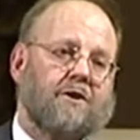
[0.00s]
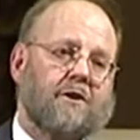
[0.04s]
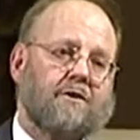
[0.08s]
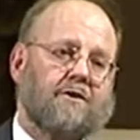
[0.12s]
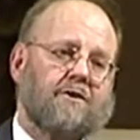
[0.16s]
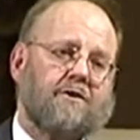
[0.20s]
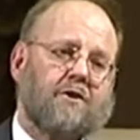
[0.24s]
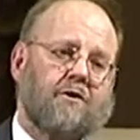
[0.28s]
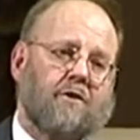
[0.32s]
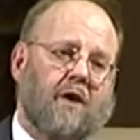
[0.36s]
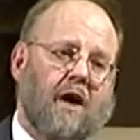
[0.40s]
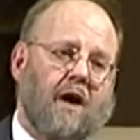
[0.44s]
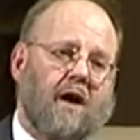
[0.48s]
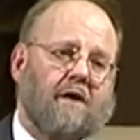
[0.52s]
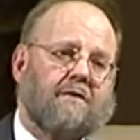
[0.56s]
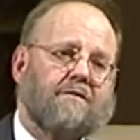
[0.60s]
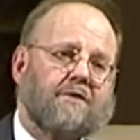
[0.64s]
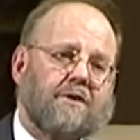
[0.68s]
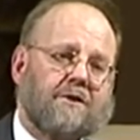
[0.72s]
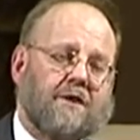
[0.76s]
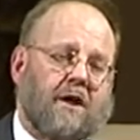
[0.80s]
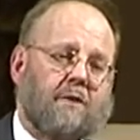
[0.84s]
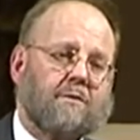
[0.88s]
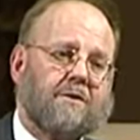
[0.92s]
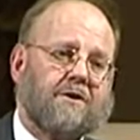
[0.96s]
to derive
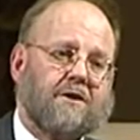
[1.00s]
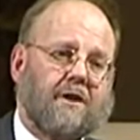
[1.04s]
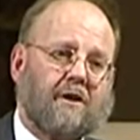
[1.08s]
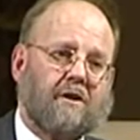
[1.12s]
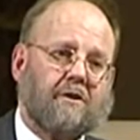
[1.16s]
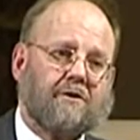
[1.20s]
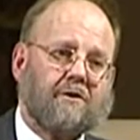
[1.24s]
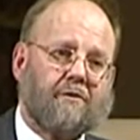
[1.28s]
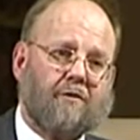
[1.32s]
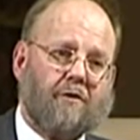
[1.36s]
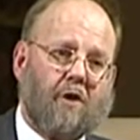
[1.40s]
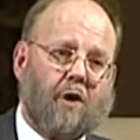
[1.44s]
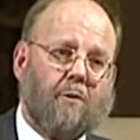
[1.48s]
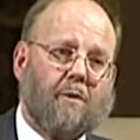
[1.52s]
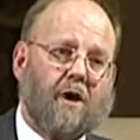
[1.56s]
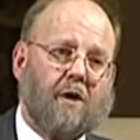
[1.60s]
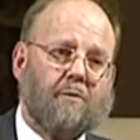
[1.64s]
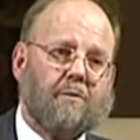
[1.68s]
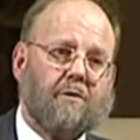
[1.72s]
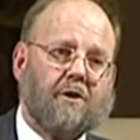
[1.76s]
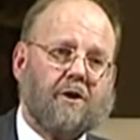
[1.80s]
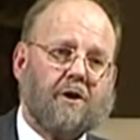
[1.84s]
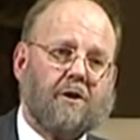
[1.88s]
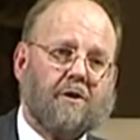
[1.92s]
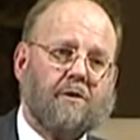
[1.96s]
stem cells from
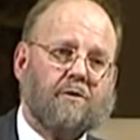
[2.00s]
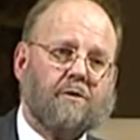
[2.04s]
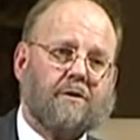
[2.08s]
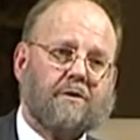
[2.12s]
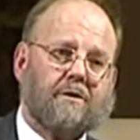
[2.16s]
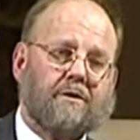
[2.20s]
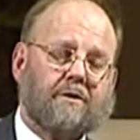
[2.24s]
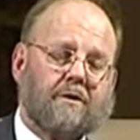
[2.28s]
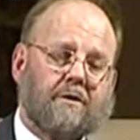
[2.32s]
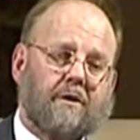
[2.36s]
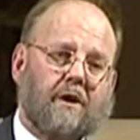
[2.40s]
embryos